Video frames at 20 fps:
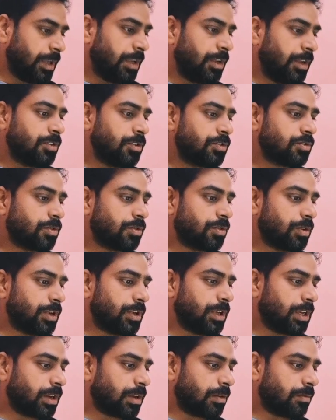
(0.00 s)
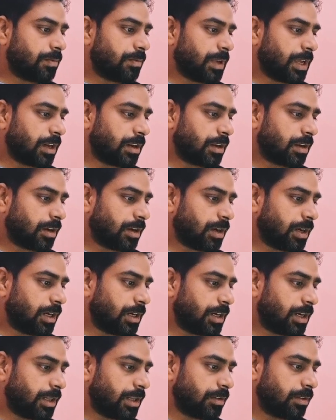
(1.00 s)
so here we are
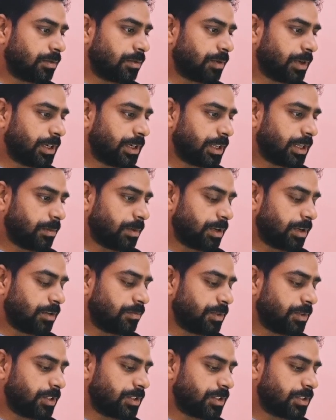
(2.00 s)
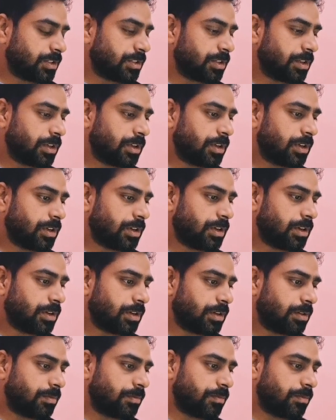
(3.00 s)
altering the one table which is
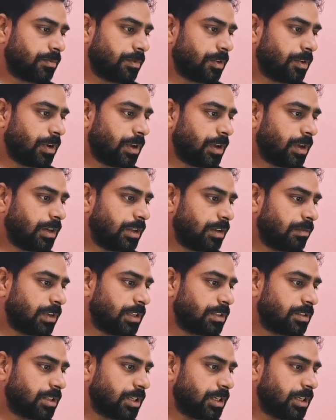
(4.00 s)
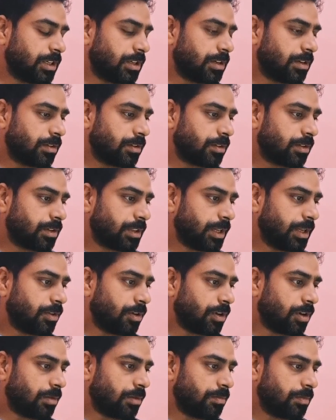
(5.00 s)
earlier was three
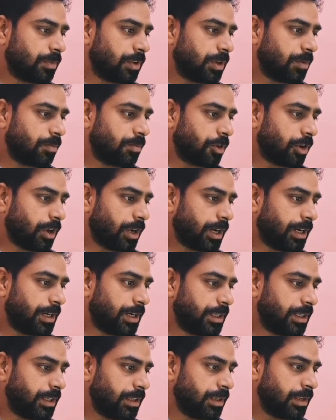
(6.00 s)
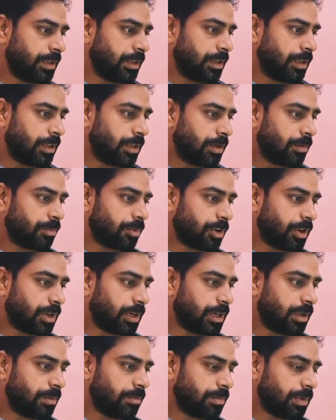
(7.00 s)
column, employee ID, employee
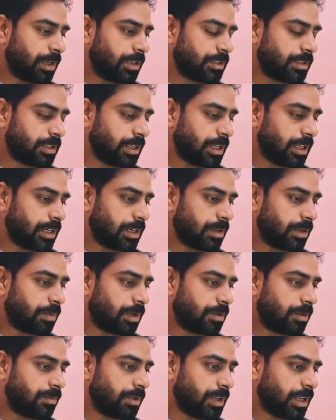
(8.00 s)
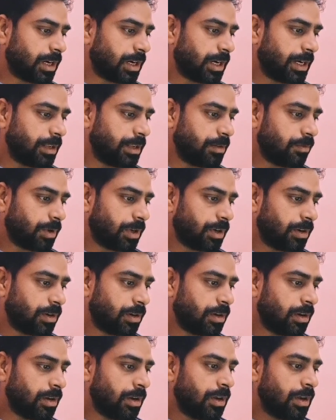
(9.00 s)
name and salary, but we are adding one
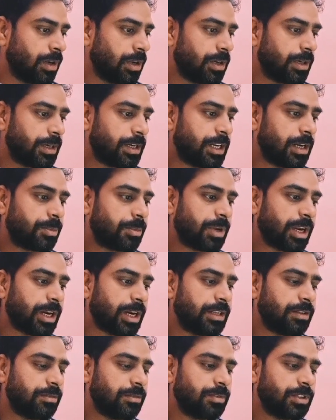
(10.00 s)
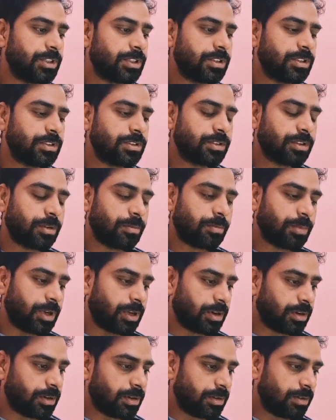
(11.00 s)
debt ID which is number.
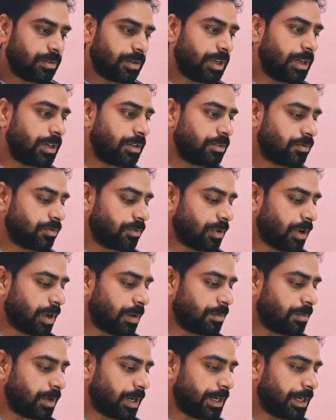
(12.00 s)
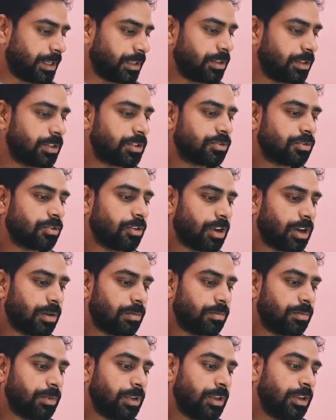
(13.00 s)
Okay, so I'm adding this column,
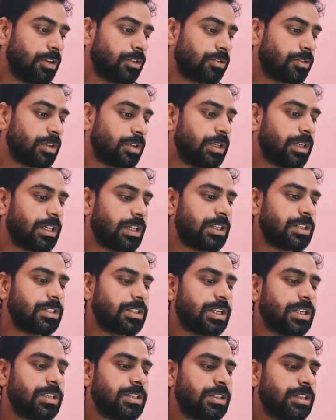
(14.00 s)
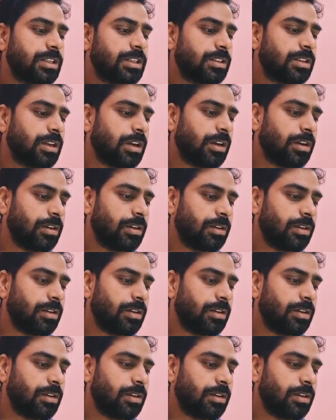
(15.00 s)
so it is changing in the